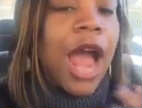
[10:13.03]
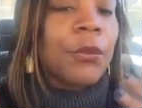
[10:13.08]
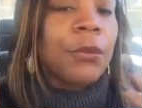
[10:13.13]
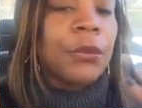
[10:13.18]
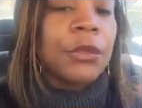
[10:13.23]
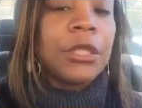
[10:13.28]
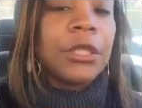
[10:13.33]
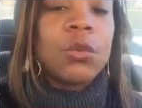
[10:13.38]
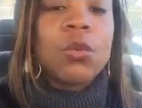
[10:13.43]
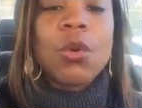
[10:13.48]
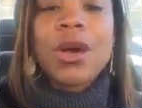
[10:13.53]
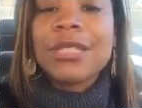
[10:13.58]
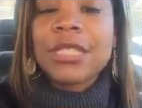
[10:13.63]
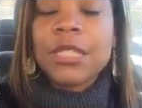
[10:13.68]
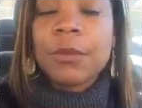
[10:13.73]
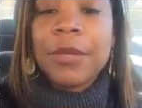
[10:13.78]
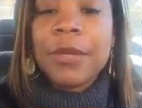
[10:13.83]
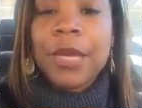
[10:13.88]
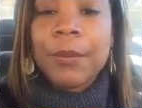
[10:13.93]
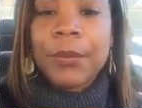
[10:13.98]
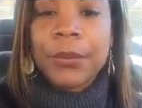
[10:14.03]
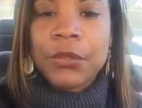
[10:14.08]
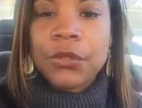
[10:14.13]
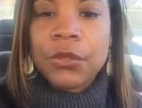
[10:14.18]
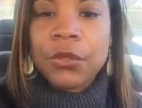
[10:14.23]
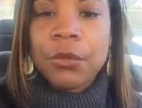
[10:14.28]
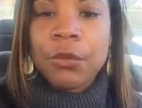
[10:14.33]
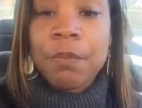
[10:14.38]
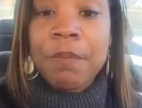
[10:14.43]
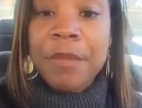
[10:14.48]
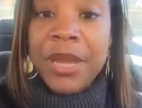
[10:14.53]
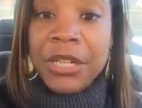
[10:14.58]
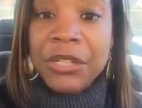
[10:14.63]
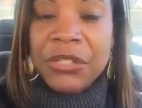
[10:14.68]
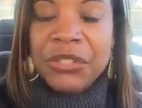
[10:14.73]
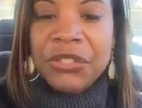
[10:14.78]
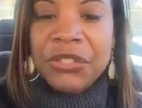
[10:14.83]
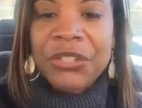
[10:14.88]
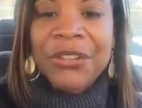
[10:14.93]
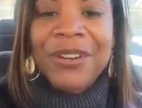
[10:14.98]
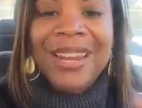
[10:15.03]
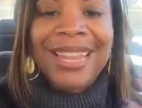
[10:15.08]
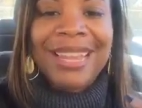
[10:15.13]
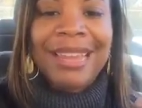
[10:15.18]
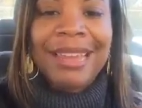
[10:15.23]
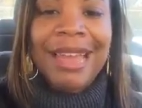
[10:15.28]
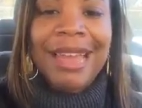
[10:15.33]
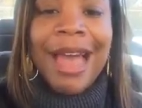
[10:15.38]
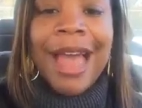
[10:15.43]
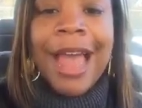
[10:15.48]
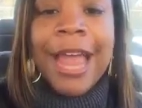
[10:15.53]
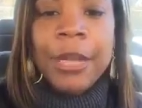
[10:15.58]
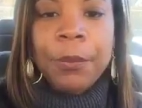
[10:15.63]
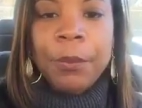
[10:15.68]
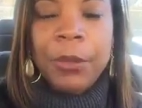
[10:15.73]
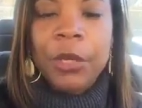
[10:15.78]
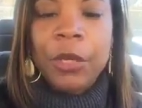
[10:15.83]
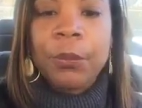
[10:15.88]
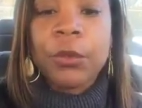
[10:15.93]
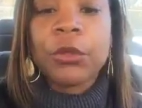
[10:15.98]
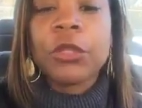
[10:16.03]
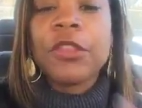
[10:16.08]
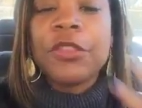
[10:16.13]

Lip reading: I really want to be able to minister and guide people,